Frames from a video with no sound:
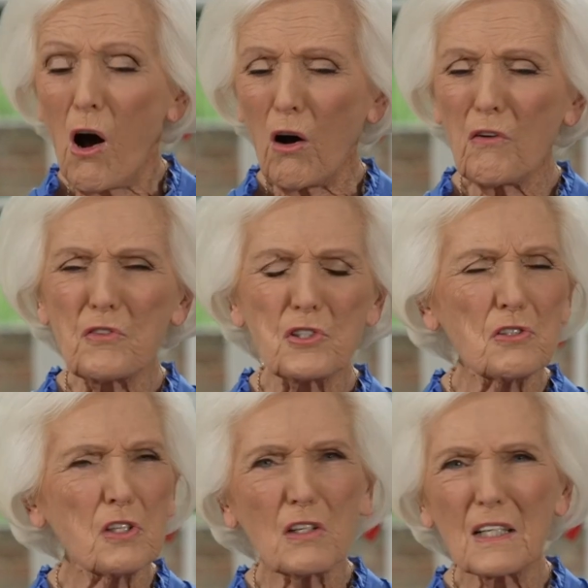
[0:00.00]
often
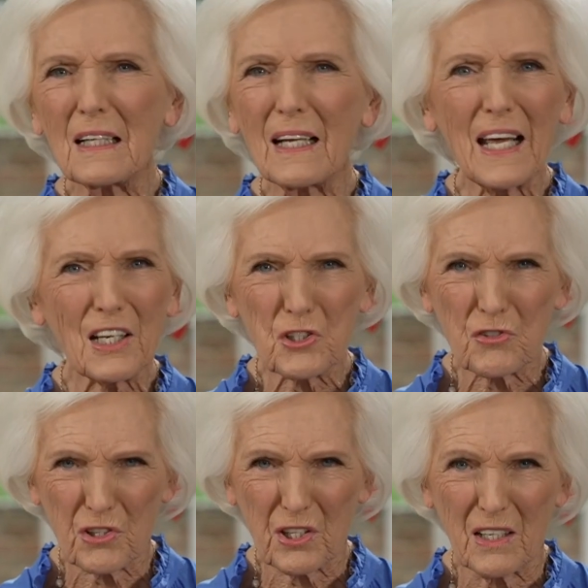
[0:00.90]
doing little
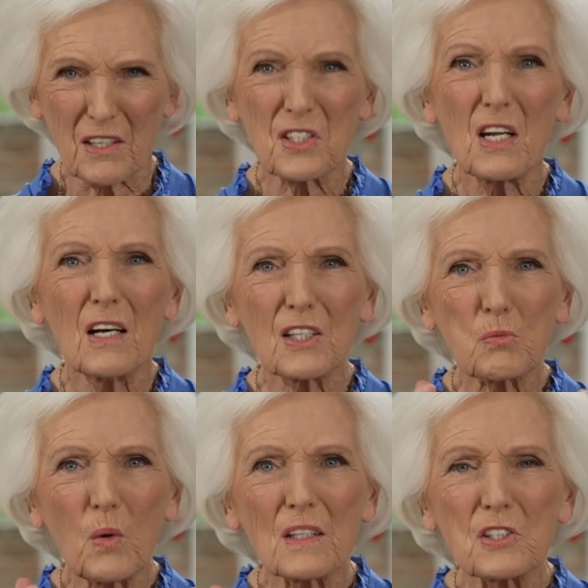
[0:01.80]
extra things as
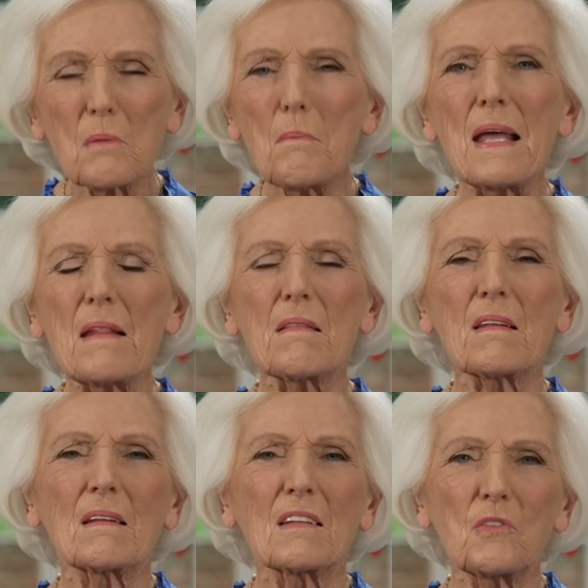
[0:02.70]
well as the main
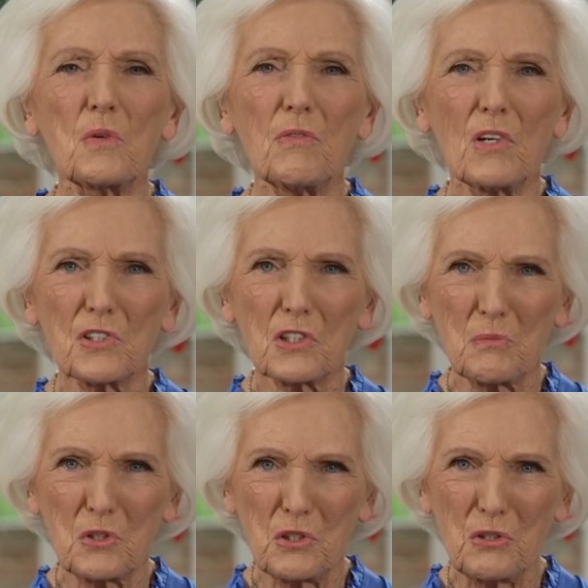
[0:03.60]
thing that we've asked
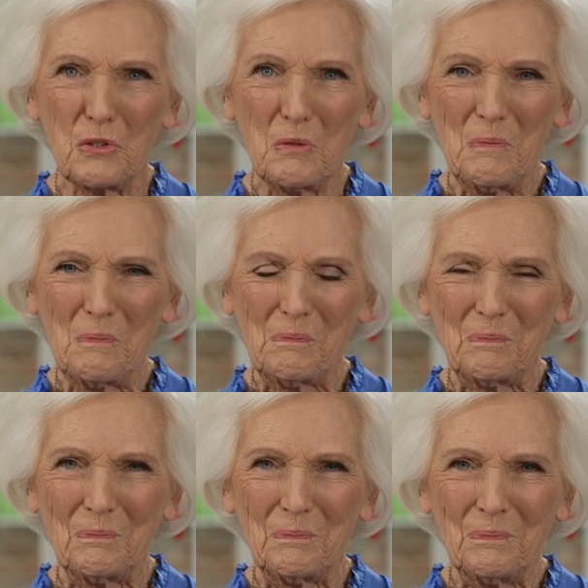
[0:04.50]
them to do.
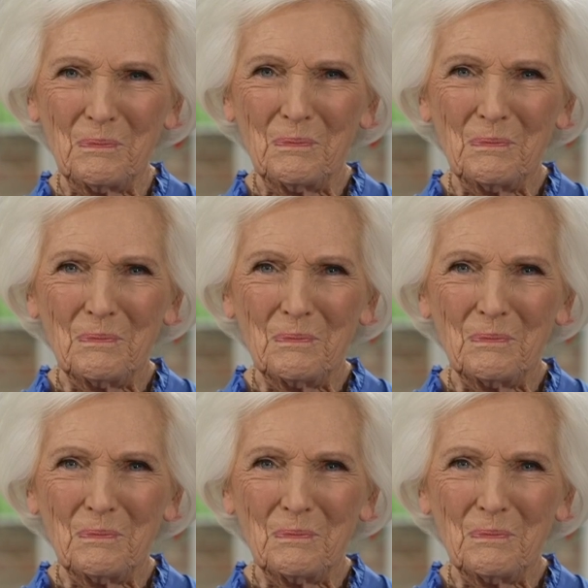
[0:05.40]
And